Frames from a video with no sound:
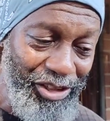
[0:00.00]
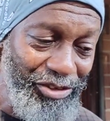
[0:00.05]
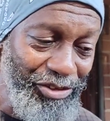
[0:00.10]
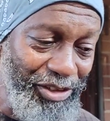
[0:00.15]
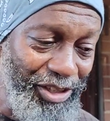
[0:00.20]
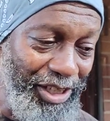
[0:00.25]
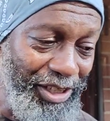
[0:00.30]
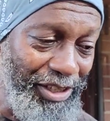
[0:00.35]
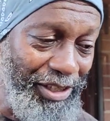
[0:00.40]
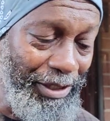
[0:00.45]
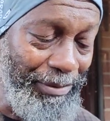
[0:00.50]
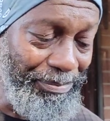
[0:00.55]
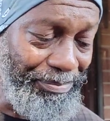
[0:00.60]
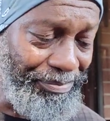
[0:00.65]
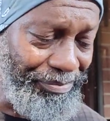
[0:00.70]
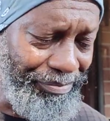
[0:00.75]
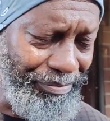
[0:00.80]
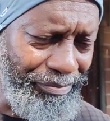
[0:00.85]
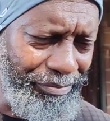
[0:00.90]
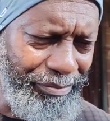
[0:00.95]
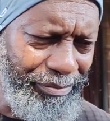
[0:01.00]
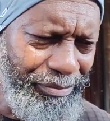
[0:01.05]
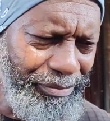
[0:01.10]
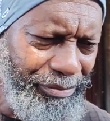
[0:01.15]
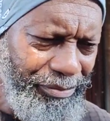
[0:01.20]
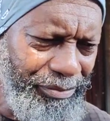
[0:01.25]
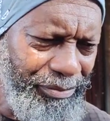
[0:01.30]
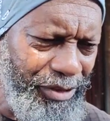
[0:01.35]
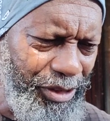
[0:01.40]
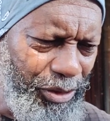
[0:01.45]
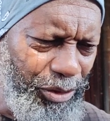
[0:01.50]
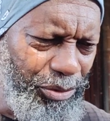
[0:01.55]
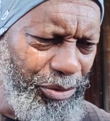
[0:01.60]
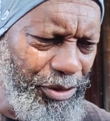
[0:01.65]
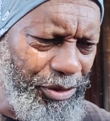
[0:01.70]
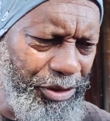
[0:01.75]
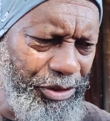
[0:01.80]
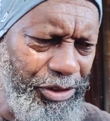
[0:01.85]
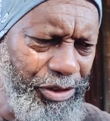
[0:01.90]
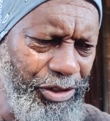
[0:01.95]
extra thing there.
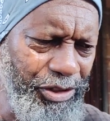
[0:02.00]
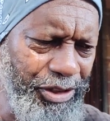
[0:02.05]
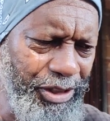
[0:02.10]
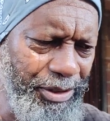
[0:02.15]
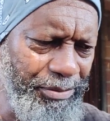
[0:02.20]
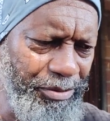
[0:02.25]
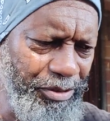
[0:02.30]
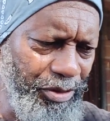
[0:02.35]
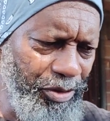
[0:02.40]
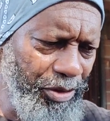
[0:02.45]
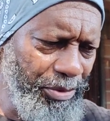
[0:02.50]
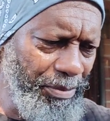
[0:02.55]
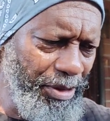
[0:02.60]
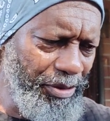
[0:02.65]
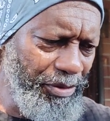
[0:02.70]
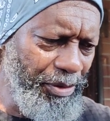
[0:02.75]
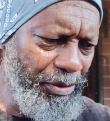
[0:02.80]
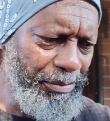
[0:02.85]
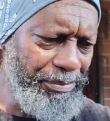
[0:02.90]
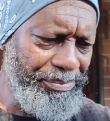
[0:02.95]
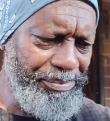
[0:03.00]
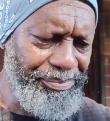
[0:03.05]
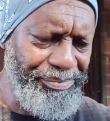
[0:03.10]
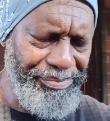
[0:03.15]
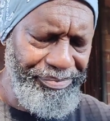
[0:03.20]
Oh, because I am caught my throat.